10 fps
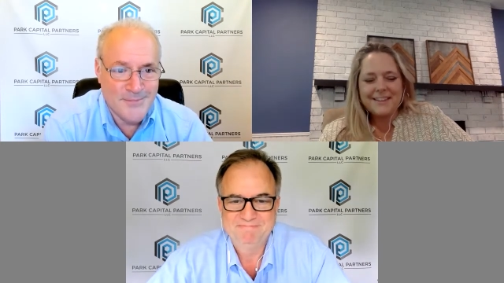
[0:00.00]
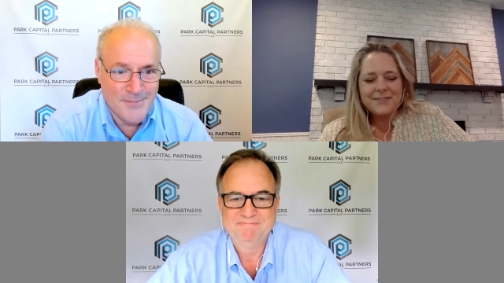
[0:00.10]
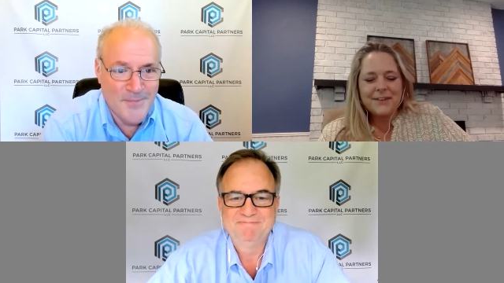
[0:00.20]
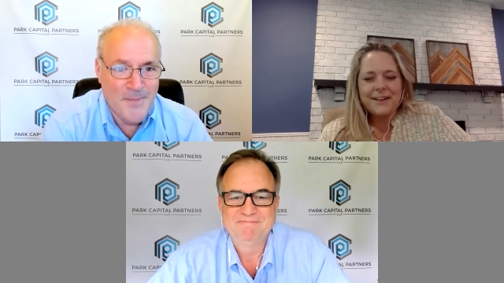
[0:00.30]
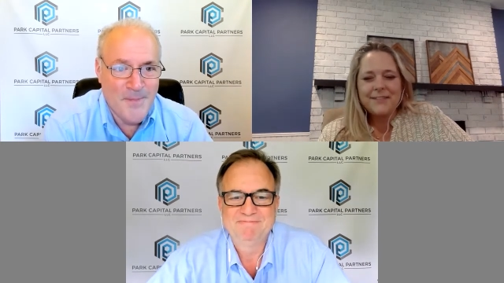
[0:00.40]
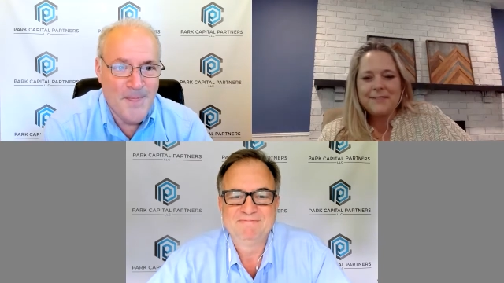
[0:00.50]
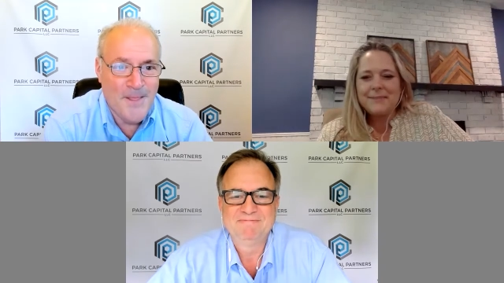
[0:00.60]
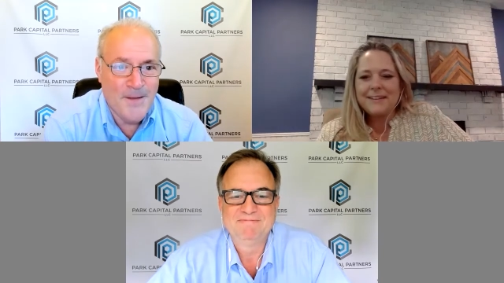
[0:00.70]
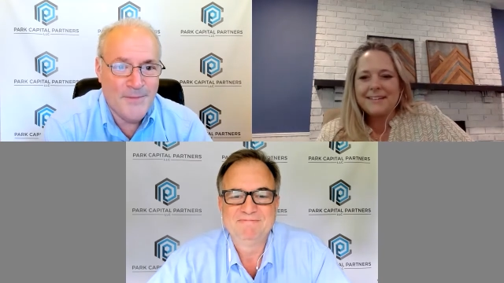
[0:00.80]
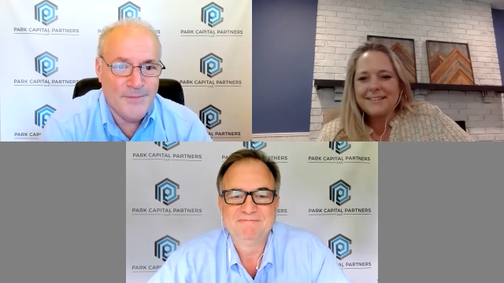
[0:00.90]
Speaker 1: Thanks for having
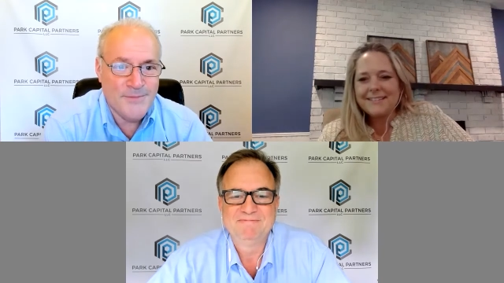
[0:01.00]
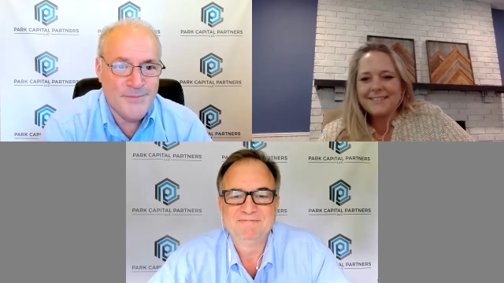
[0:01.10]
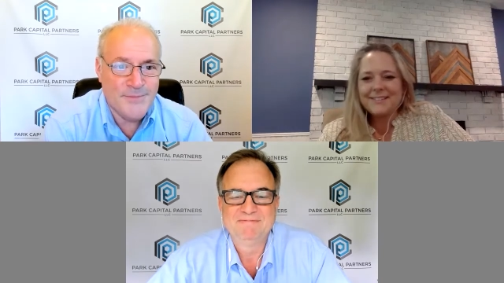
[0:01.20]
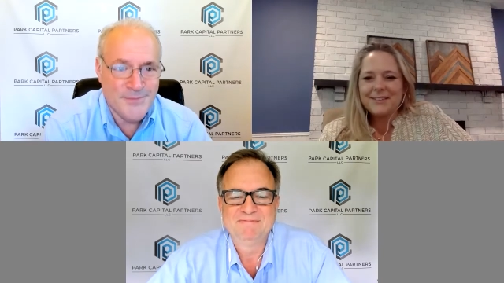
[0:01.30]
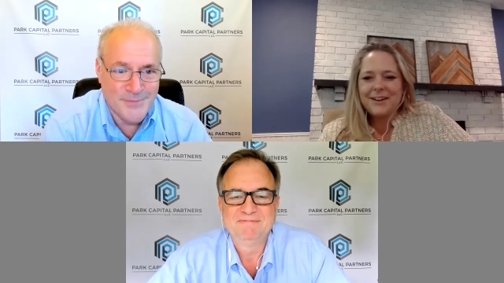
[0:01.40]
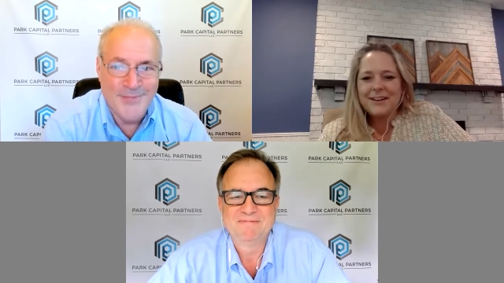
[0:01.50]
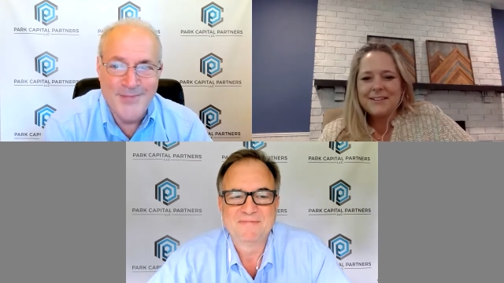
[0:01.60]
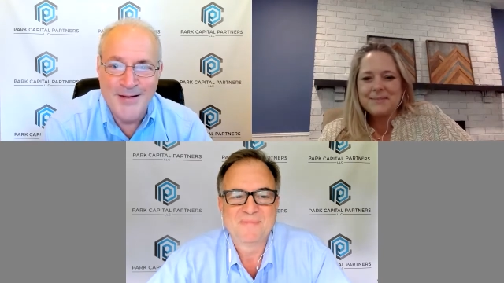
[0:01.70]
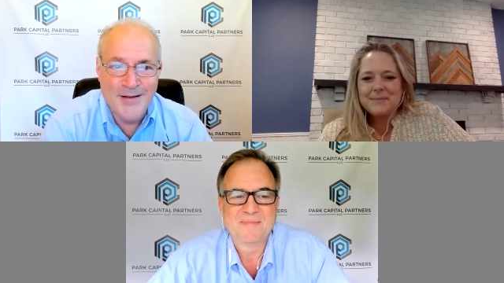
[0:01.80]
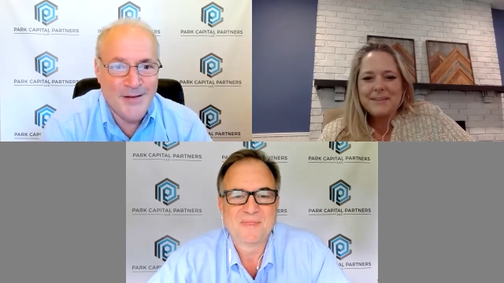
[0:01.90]
me. It's
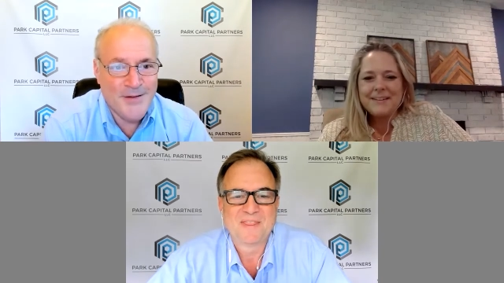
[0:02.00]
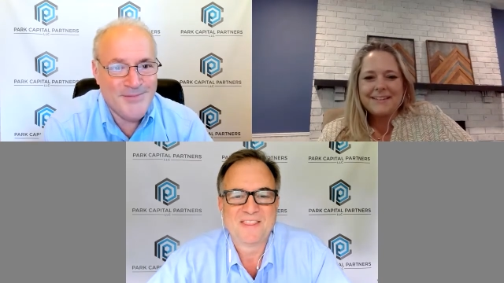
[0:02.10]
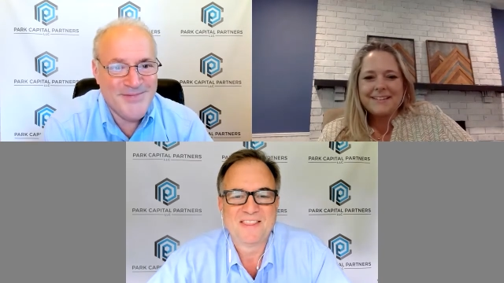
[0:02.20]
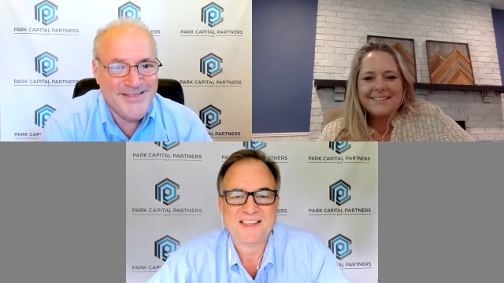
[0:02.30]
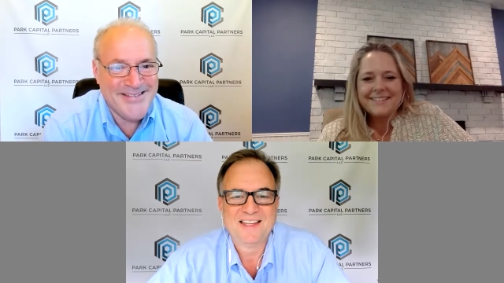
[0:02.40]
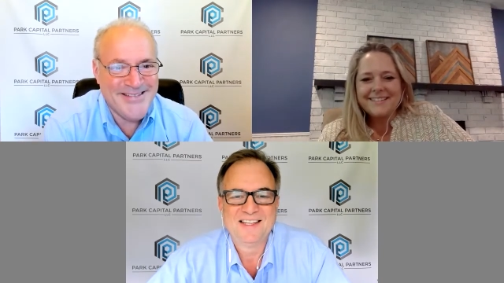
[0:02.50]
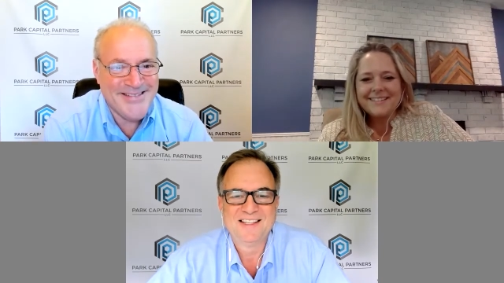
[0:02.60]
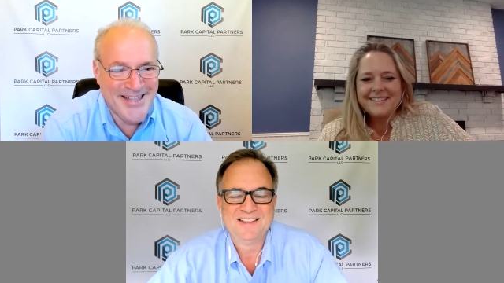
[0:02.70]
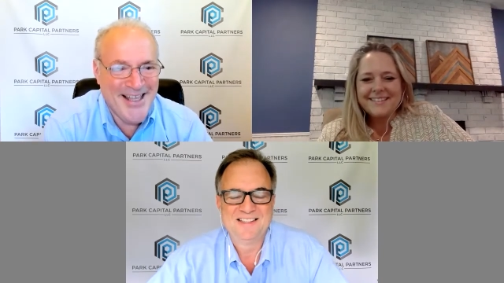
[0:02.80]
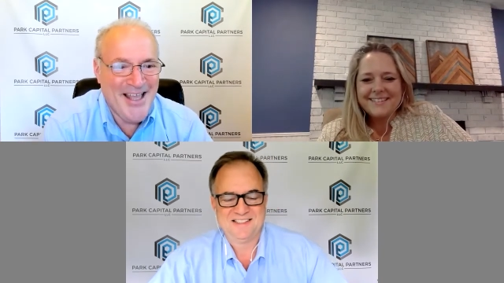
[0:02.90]
awesome to be here.
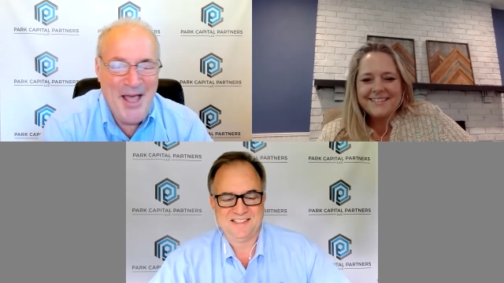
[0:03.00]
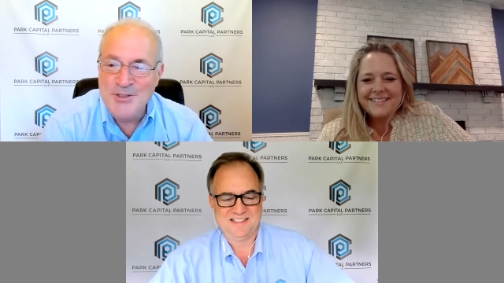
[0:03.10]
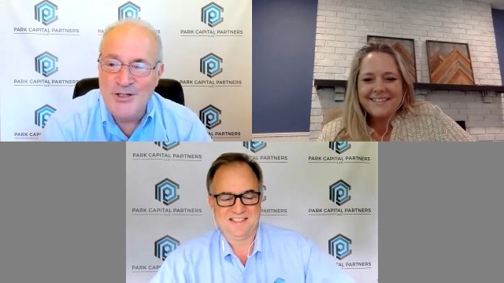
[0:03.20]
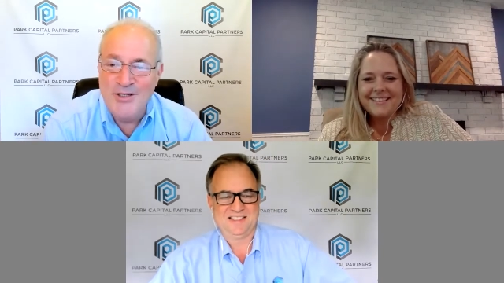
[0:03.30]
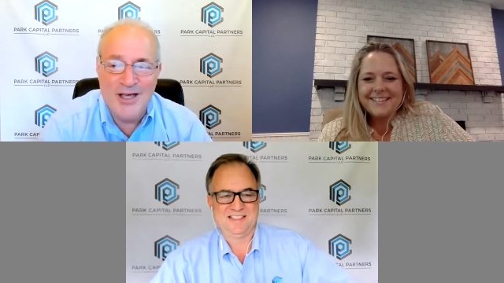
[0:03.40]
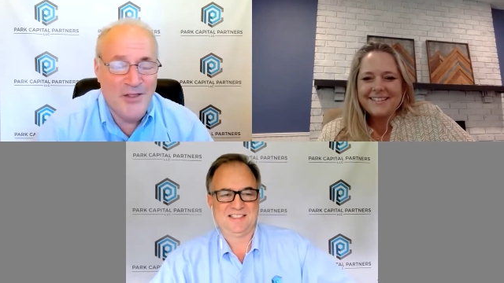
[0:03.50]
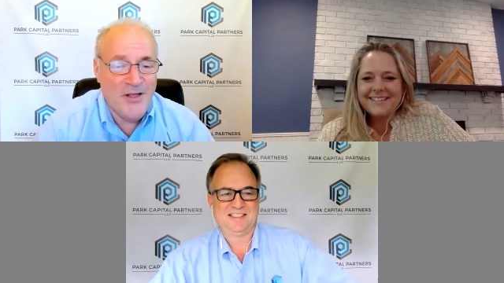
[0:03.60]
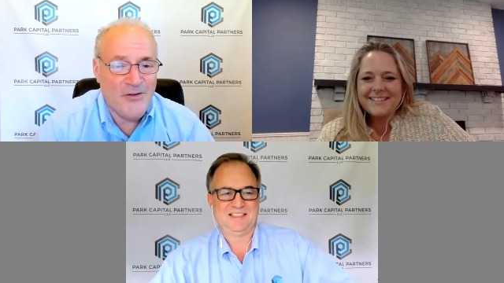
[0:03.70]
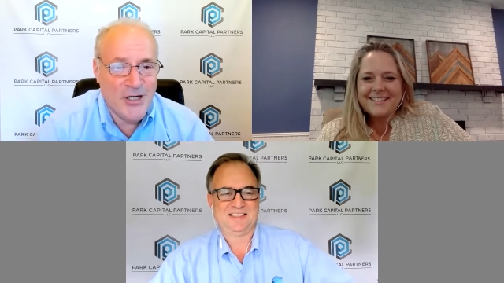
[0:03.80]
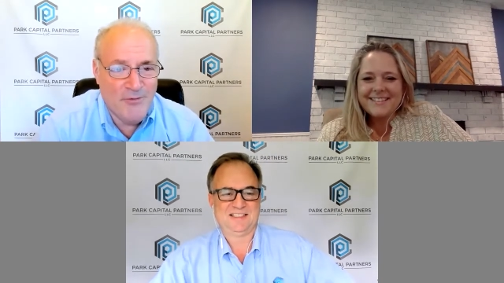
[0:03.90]
Speaker 2: Absolutely. Yeah.
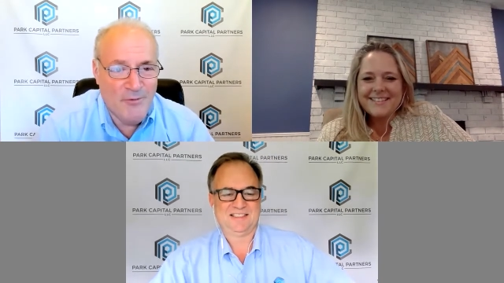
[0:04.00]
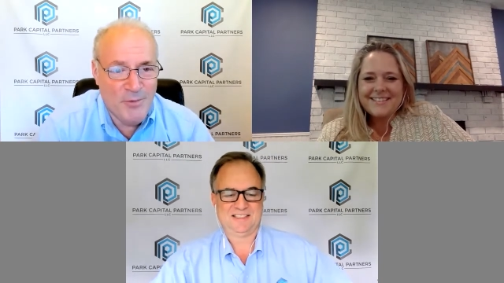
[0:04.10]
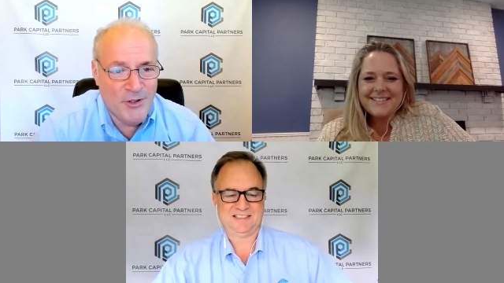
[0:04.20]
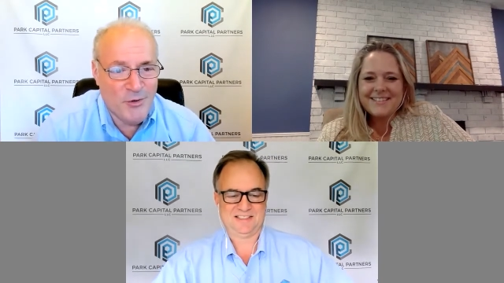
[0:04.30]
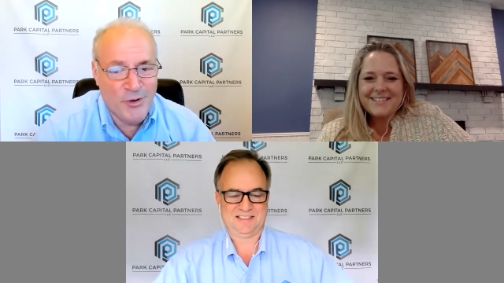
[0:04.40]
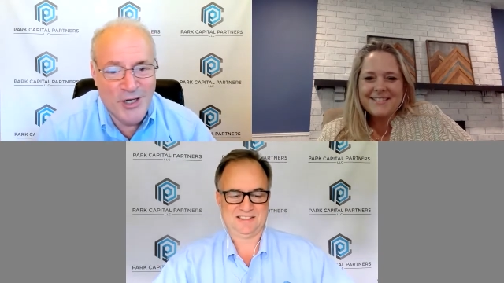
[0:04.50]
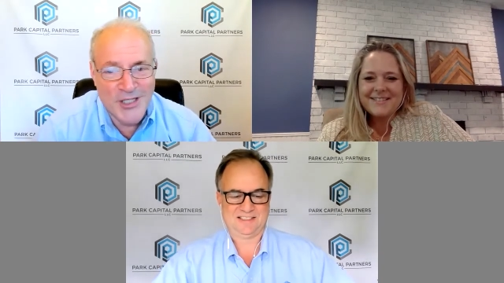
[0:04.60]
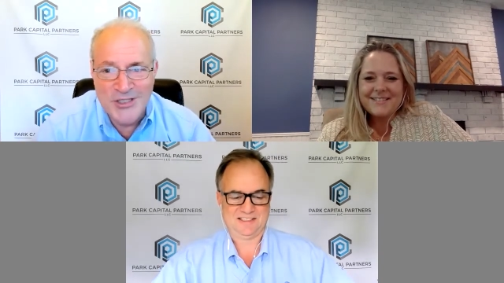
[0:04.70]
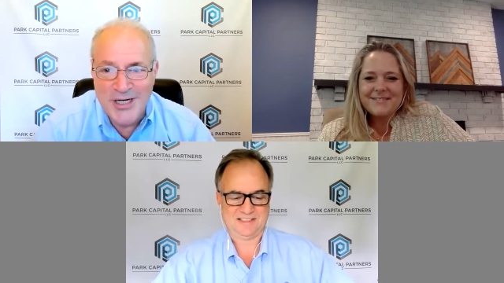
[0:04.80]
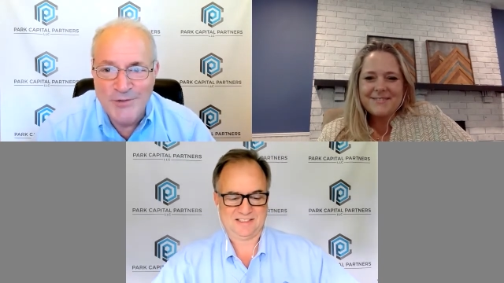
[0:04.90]
Thanks, Erica, for being on the Road
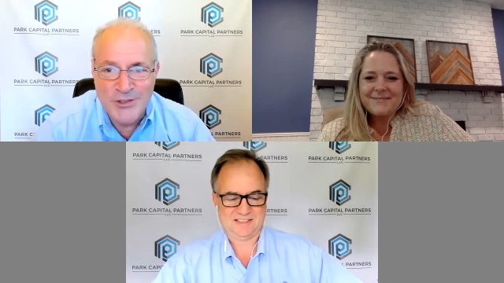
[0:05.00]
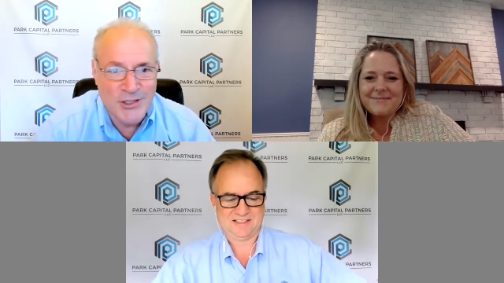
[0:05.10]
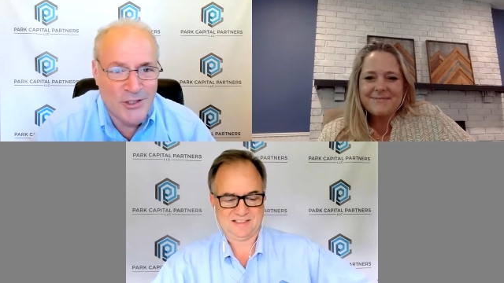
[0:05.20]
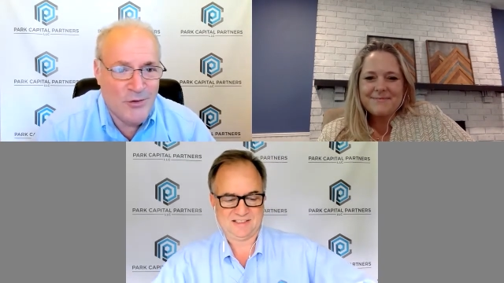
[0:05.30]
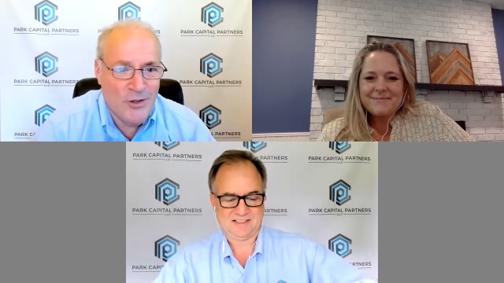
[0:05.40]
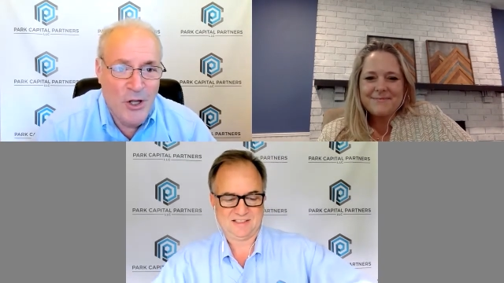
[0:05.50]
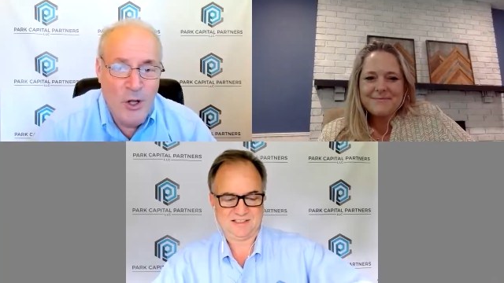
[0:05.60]
Less Traveled Show.